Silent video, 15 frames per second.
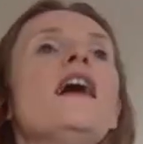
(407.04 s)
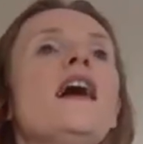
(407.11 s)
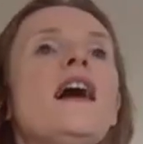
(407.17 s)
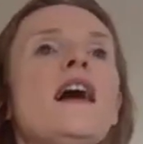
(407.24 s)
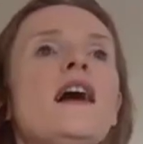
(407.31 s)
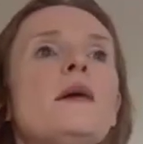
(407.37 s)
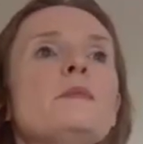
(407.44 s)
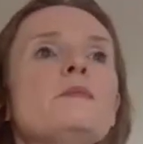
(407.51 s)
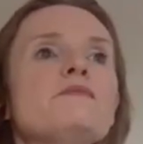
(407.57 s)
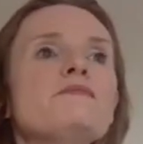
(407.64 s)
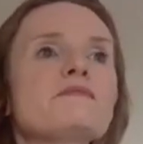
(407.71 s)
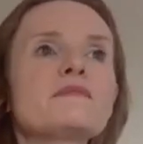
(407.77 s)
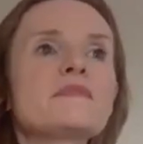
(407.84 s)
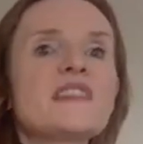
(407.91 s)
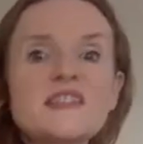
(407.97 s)
um,
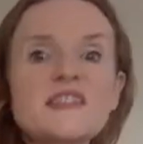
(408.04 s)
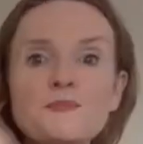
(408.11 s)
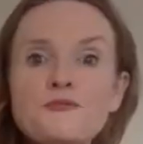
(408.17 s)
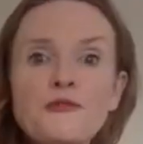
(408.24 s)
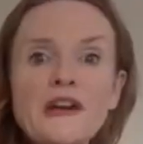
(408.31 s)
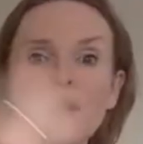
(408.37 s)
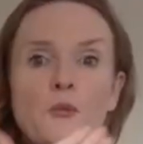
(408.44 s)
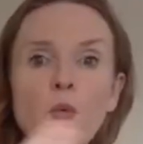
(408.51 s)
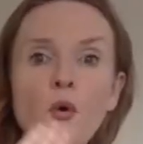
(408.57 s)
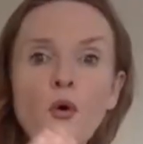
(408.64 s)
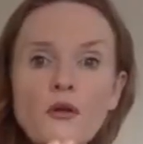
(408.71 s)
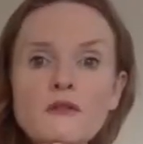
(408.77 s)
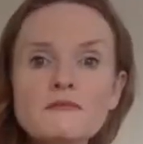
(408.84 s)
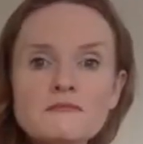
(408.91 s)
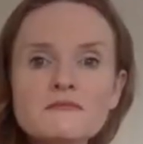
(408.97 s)
this brick
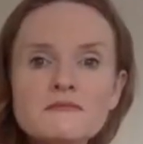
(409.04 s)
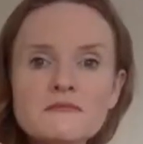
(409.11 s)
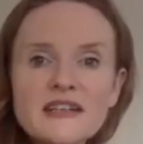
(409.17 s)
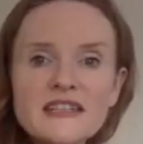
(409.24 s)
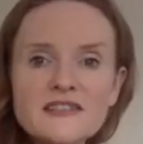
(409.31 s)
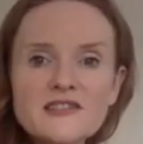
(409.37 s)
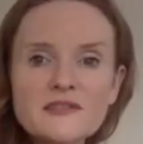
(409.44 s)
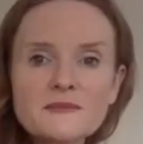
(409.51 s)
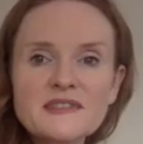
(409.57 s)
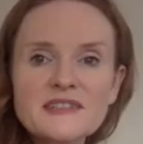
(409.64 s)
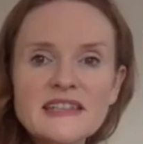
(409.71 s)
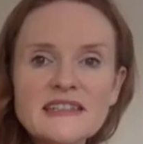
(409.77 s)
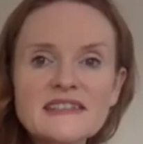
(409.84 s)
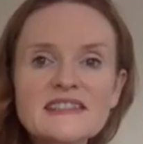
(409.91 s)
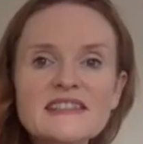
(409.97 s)
wall in some
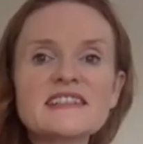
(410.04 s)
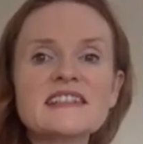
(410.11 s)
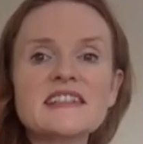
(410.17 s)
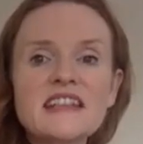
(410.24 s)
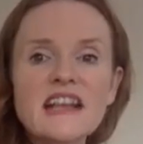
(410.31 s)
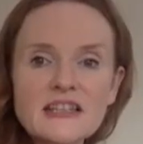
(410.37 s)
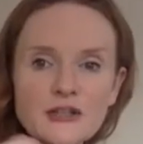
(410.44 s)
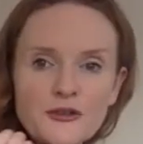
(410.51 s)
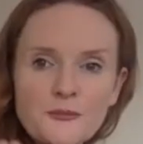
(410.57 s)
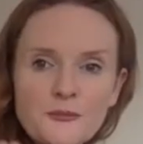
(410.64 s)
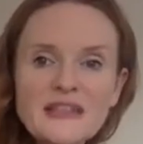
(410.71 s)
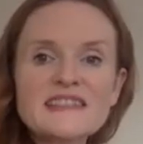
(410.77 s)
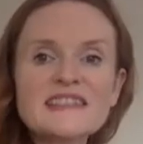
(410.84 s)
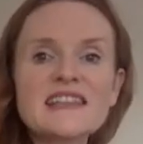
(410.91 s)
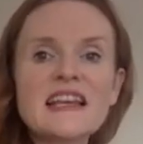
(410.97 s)
senses and, it, and you've
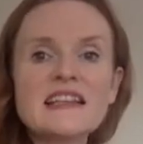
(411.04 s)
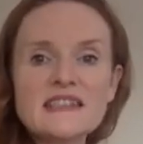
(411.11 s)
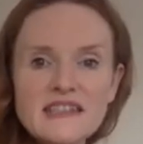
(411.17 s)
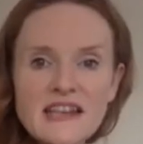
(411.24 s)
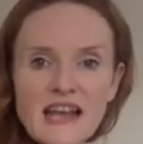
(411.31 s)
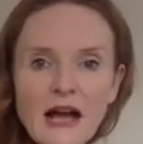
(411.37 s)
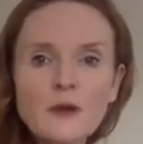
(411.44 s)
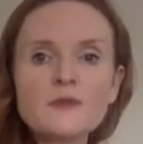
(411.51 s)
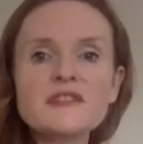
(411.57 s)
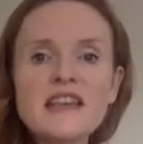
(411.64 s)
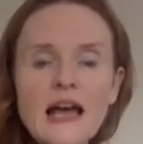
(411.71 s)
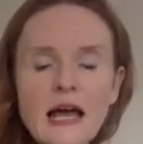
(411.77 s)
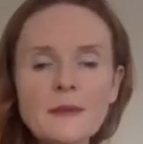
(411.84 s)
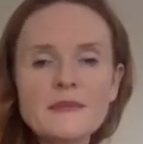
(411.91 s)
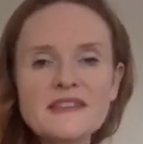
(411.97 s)
been sending it out
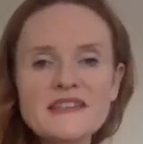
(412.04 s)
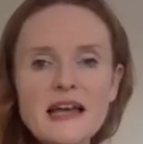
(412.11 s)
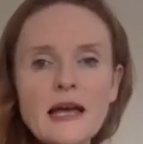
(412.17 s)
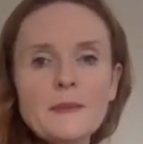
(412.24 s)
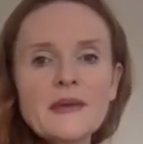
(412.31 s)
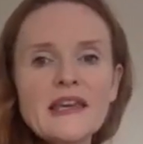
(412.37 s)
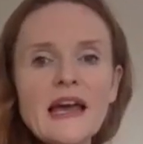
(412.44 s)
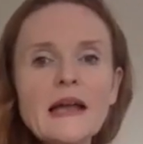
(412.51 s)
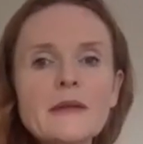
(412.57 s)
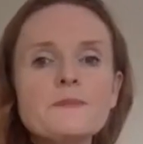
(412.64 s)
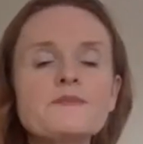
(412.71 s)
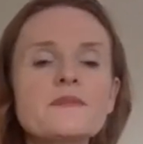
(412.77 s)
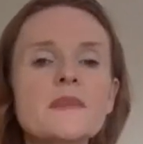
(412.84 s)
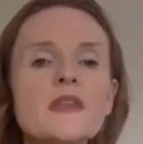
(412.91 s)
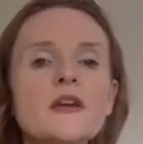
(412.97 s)
time and time again.
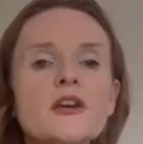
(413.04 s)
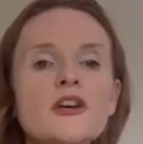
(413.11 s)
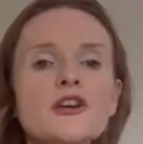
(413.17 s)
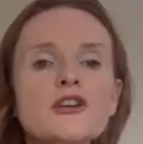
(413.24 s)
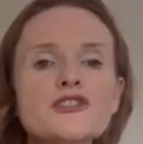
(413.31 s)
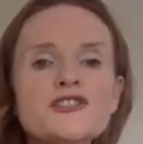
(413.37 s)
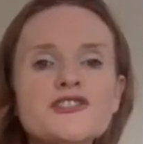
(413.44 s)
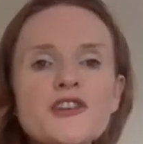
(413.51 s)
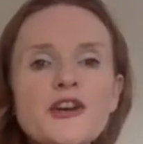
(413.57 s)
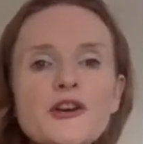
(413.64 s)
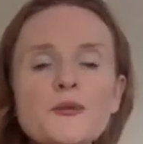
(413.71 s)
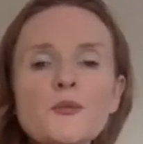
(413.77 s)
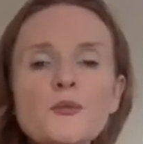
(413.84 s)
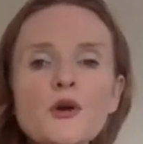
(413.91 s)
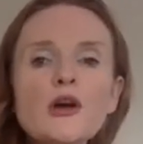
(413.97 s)
So
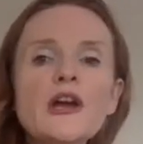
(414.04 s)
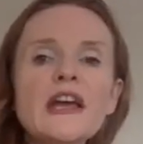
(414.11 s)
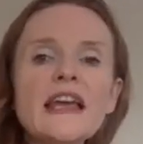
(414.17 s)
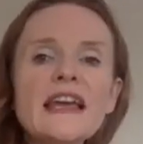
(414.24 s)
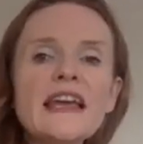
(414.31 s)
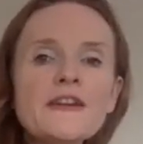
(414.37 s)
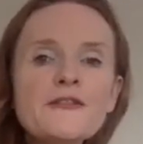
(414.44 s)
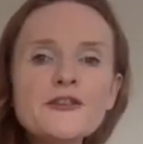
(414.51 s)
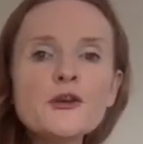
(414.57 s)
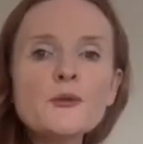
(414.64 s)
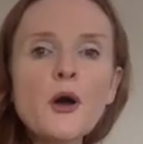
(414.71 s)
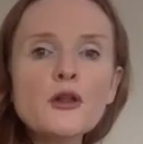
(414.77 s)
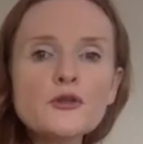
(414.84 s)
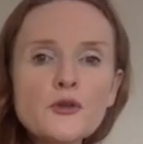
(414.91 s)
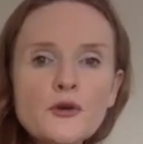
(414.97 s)
if you
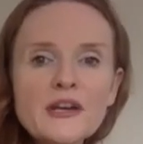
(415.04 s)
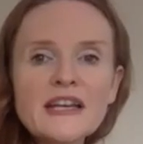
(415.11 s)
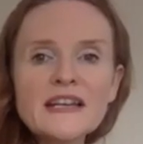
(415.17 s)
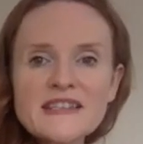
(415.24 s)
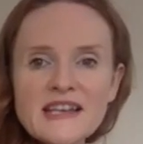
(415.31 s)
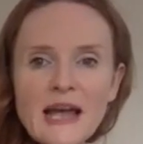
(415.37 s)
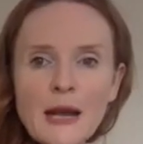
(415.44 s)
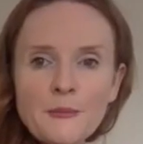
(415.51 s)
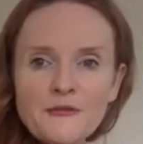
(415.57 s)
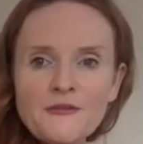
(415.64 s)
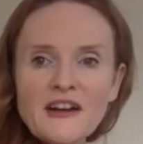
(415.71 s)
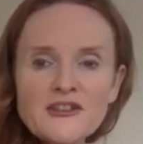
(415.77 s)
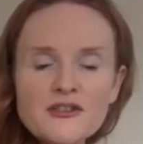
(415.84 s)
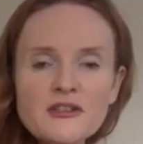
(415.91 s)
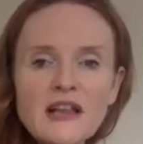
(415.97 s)
are looking to get
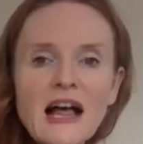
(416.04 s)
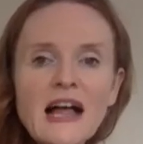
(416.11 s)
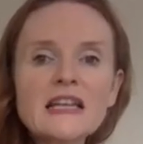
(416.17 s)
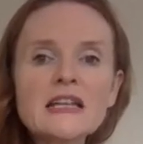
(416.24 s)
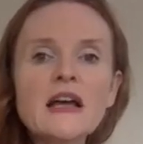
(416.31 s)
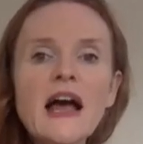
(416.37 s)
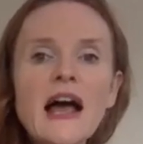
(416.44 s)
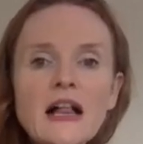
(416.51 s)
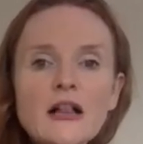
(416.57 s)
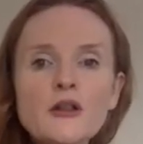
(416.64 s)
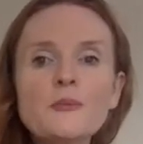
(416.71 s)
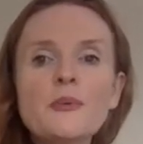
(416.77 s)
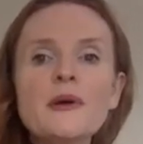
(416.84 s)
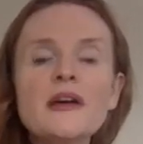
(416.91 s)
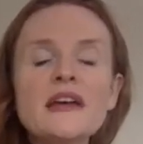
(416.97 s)
professional
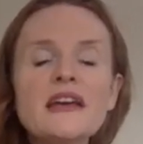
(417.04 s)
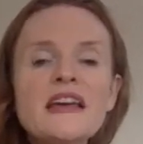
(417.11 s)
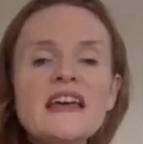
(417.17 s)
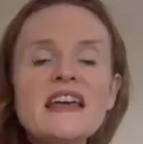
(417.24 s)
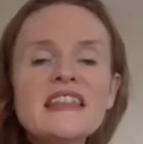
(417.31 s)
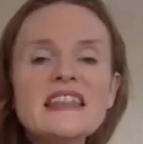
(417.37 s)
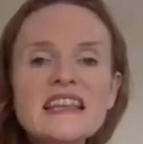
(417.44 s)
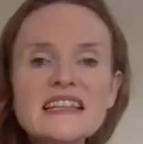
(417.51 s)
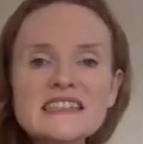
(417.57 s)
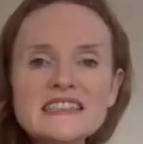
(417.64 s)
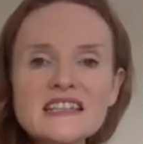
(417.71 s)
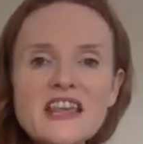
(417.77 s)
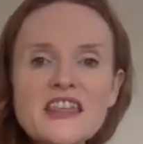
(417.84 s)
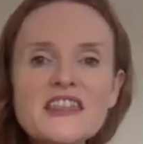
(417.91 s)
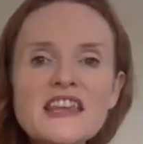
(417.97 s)
help, these are
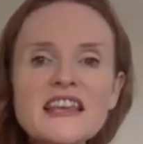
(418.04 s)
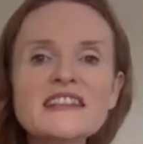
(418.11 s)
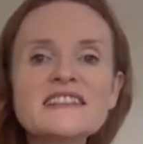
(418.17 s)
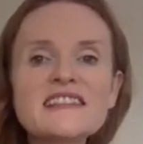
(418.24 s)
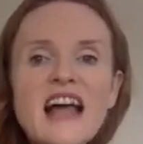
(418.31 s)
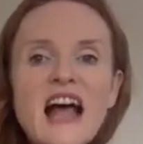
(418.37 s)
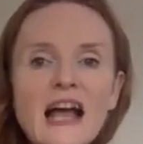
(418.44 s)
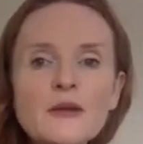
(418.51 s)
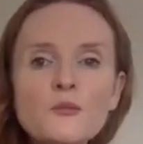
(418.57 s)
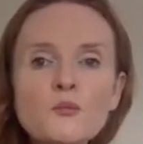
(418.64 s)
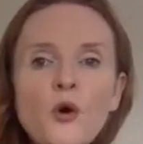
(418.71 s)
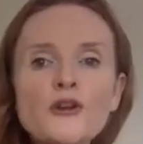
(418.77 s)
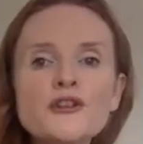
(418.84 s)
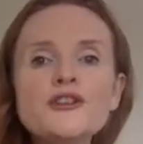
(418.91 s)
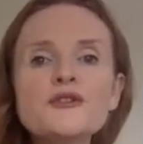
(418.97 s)
the things that I
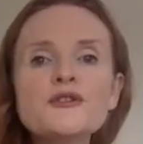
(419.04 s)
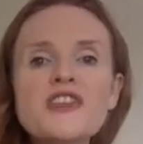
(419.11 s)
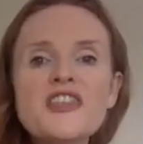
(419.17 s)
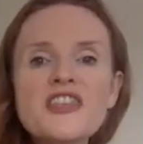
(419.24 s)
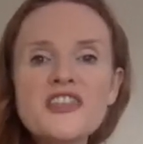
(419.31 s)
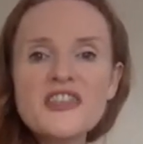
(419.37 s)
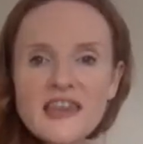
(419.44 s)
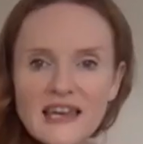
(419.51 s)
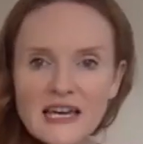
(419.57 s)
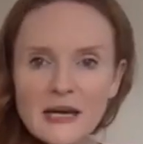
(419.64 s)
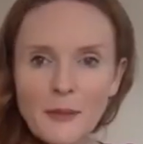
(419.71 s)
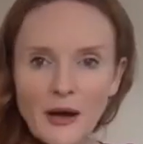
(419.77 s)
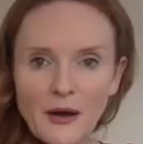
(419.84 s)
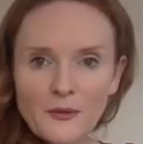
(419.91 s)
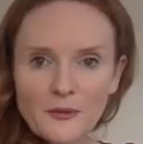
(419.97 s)
want you to think
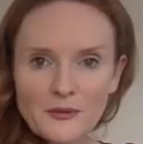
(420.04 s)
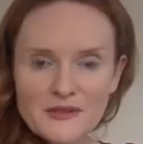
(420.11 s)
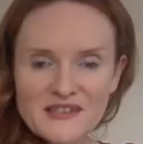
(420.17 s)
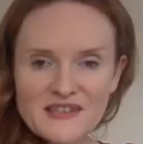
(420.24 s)
about.